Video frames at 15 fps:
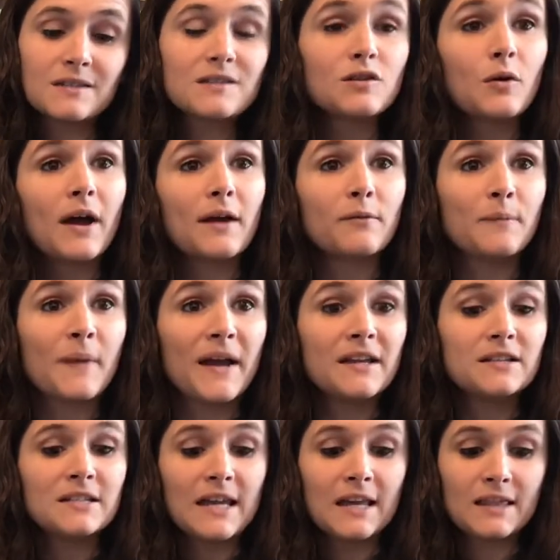So I
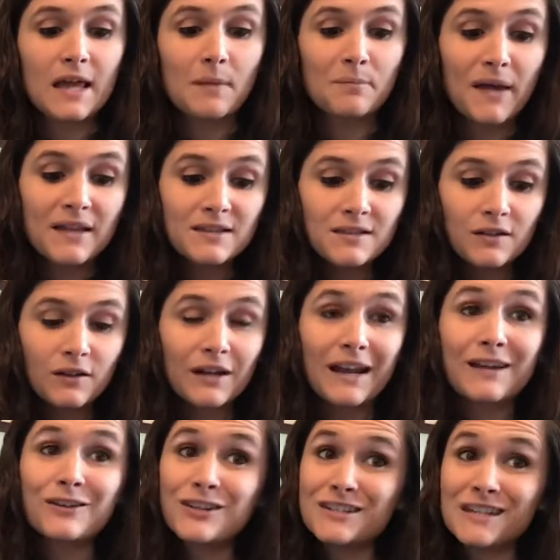might take that pencil and
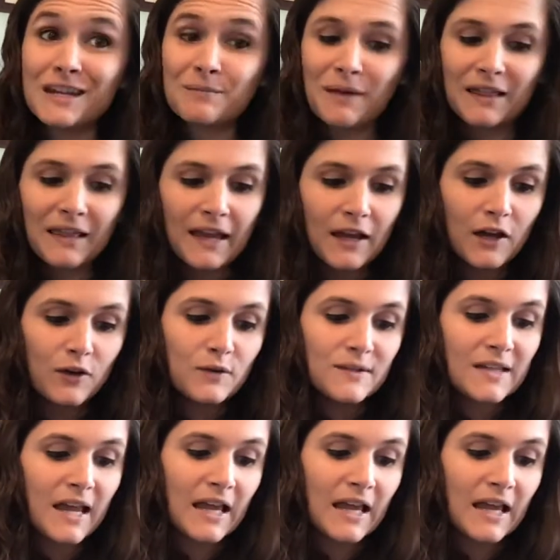I could take my Legos